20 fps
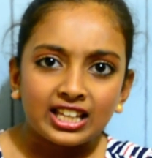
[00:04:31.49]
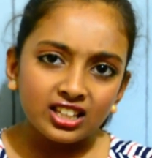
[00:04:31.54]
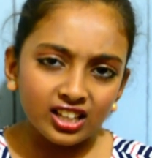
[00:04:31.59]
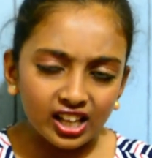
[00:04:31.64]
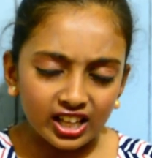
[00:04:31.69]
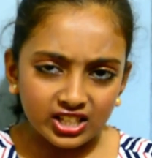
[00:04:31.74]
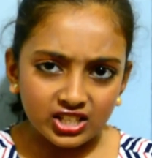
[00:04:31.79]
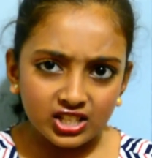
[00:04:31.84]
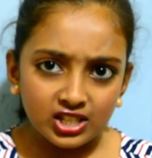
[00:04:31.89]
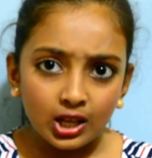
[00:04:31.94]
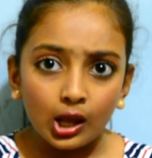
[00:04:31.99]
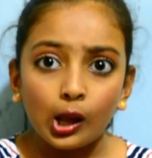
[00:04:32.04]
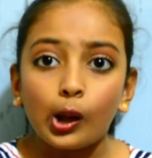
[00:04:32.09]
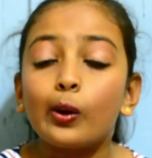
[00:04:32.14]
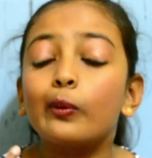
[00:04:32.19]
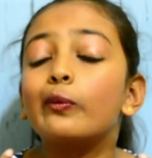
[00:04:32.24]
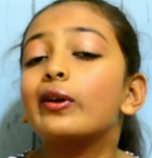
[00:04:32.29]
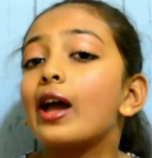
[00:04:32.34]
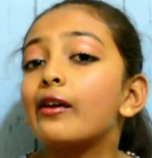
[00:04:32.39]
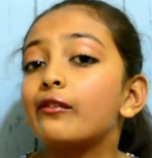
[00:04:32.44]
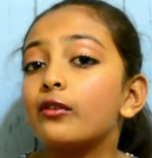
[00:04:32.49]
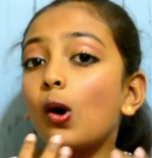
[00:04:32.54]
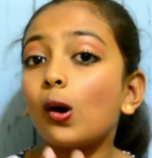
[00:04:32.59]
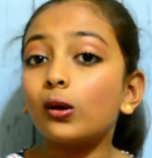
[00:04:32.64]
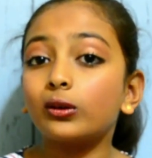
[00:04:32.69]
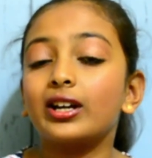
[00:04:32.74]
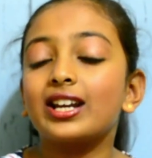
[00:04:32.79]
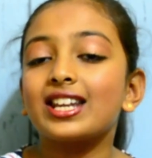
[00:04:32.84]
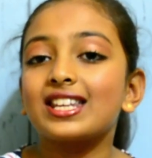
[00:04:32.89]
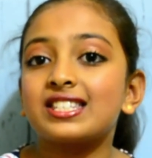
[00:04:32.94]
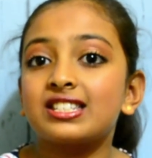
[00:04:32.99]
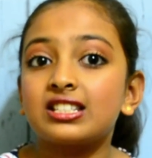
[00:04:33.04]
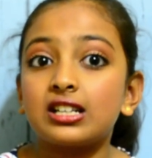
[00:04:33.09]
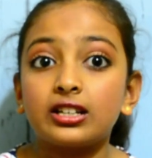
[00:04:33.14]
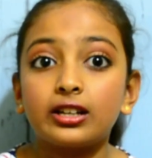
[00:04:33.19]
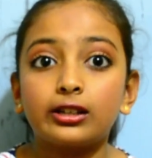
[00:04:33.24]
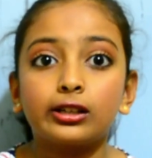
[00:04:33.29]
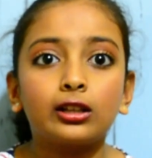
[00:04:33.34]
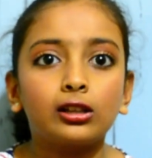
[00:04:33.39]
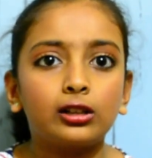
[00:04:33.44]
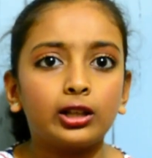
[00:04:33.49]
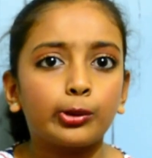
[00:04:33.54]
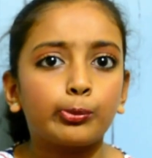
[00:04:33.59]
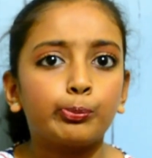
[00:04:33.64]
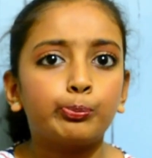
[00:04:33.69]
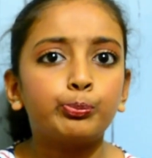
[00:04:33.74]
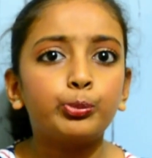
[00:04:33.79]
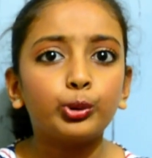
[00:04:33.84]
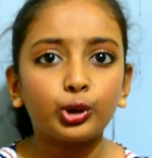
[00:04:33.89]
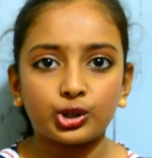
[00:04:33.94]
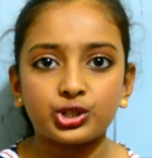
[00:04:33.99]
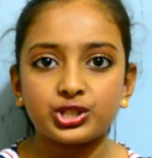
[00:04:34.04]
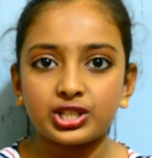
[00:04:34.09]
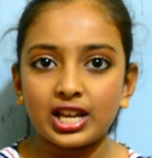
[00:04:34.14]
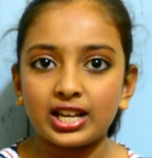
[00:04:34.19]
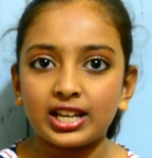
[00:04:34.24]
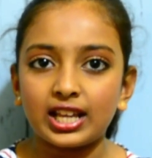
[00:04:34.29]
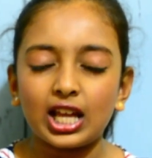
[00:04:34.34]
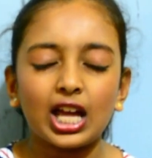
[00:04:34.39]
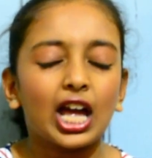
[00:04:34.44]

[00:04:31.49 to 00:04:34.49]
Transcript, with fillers: Yes, we have already started killing books and